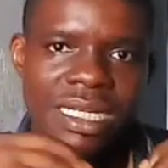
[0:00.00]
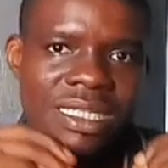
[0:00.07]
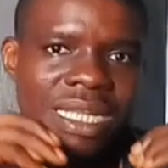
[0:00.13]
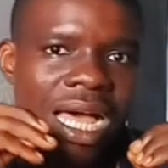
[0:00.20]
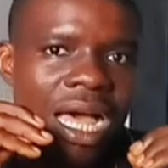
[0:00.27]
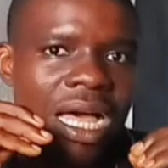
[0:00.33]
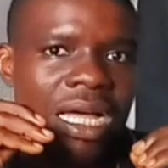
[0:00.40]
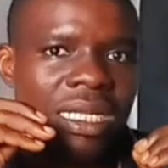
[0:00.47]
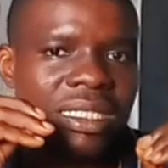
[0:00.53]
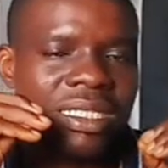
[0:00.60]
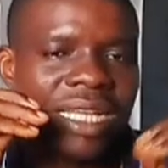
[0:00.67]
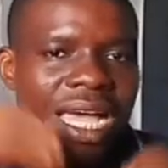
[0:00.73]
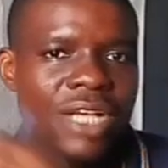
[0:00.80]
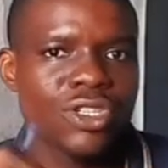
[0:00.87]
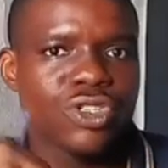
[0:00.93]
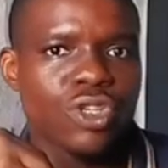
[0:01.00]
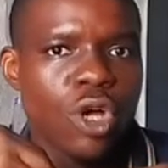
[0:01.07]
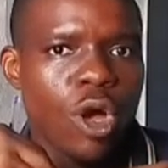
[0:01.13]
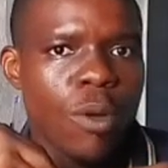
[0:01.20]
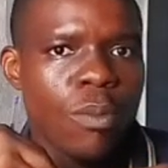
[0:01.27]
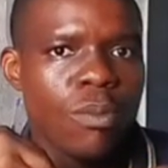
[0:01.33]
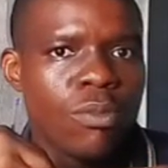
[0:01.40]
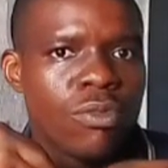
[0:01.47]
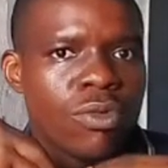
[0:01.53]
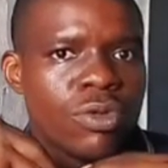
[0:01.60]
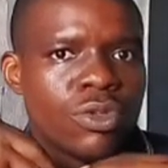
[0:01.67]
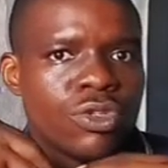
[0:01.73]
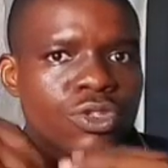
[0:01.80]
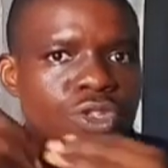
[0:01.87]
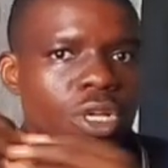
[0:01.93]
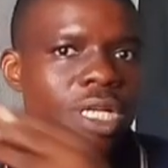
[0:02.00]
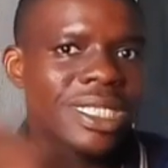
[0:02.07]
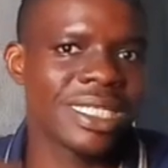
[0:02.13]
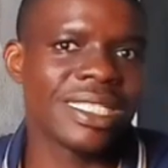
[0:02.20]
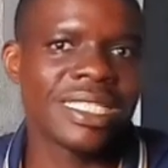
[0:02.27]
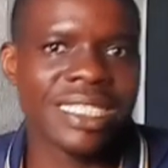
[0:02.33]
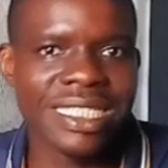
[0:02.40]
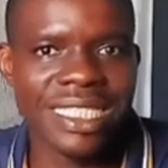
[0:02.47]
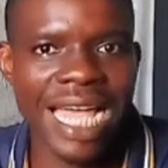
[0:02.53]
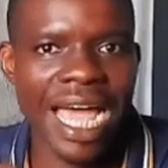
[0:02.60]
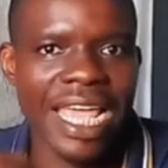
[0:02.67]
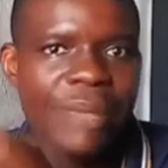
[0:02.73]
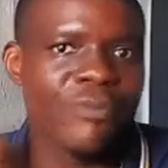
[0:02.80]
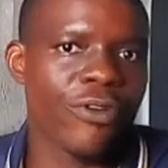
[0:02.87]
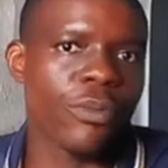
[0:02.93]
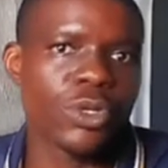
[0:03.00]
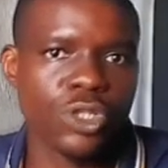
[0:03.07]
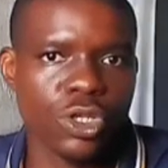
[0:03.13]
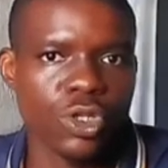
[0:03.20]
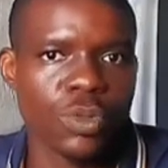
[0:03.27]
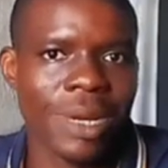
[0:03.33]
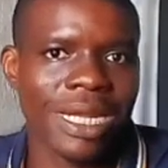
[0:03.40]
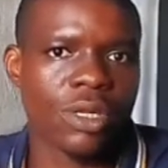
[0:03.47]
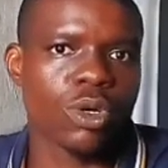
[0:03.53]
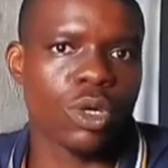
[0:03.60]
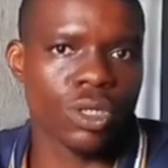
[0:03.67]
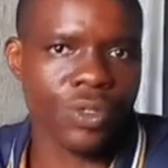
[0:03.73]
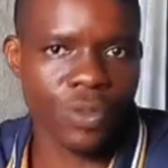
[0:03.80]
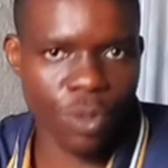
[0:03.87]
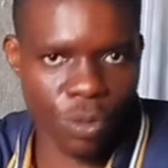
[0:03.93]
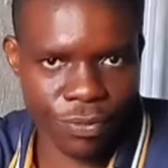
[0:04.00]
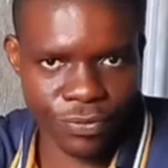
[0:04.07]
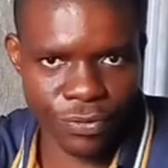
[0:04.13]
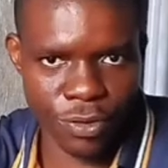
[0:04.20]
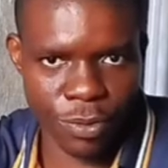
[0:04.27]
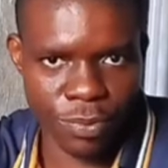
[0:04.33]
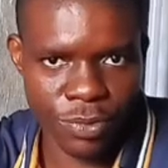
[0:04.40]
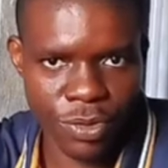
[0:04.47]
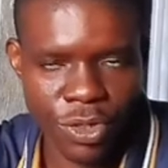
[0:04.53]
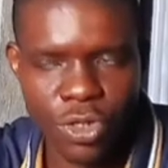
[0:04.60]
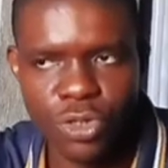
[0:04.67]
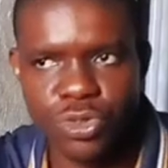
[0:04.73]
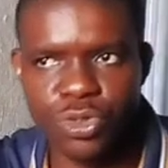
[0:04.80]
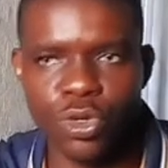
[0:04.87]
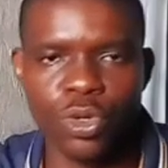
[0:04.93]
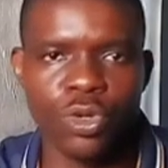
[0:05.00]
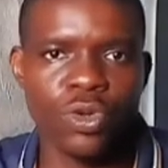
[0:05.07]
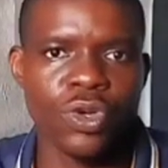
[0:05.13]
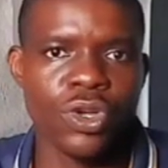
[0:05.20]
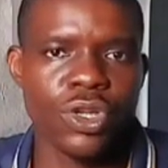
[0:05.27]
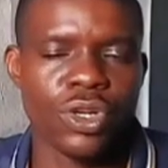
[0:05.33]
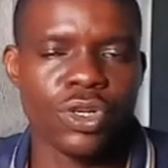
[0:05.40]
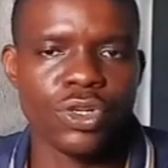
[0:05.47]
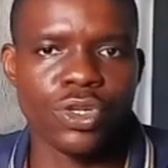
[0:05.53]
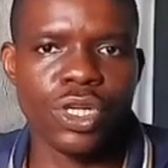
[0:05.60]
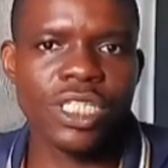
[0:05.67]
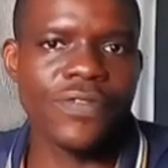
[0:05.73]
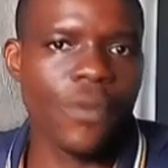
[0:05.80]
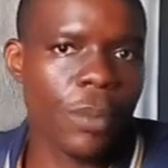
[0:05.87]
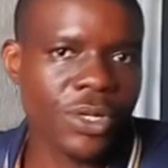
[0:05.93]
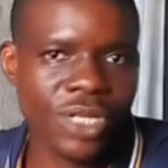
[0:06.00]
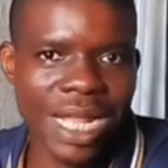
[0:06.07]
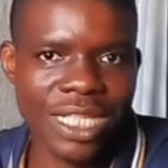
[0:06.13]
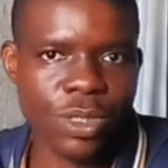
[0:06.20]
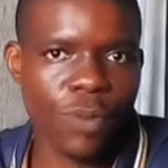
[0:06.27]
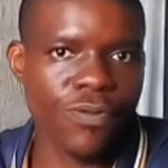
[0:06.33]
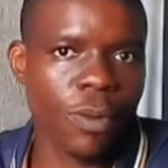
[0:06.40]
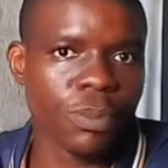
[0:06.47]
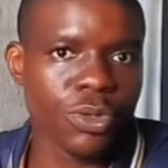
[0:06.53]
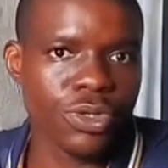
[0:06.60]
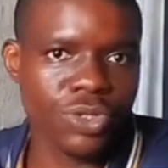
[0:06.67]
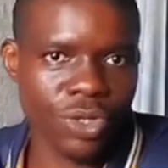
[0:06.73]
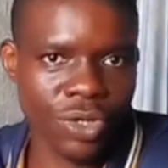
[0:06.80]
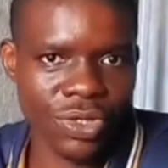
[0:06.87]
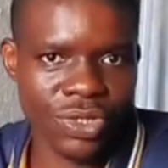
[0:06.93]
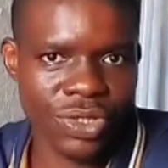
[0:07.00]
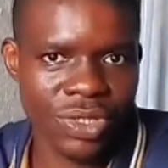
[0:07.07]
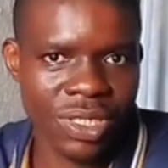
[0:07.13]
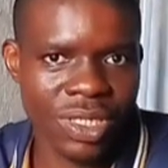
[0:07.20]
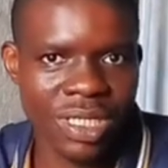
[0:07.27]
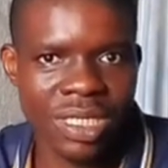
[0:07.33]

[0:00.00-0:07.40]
now there are some sources that information normally come from. So those information that come from those sources,